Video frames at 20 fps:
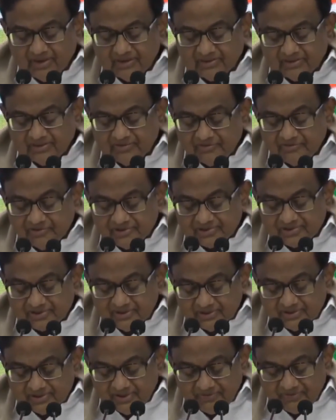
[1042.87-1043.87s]
the fiscal
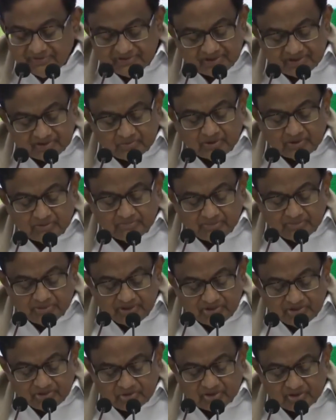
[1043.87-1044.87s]
deficit will
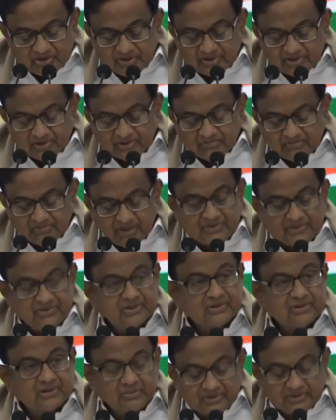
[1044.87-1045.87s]
breach the
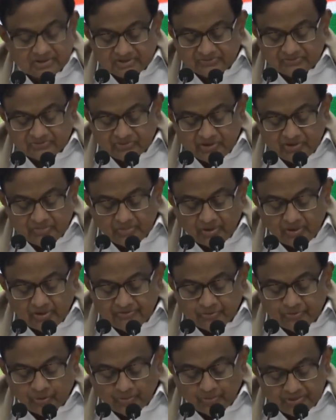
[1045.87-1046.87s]
budget limit of
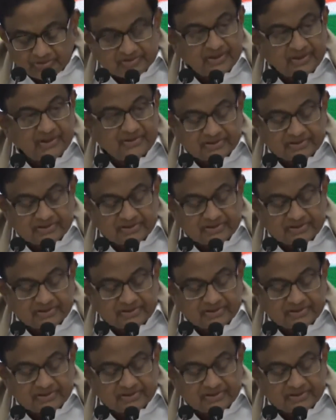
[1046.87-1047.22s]
3.4%,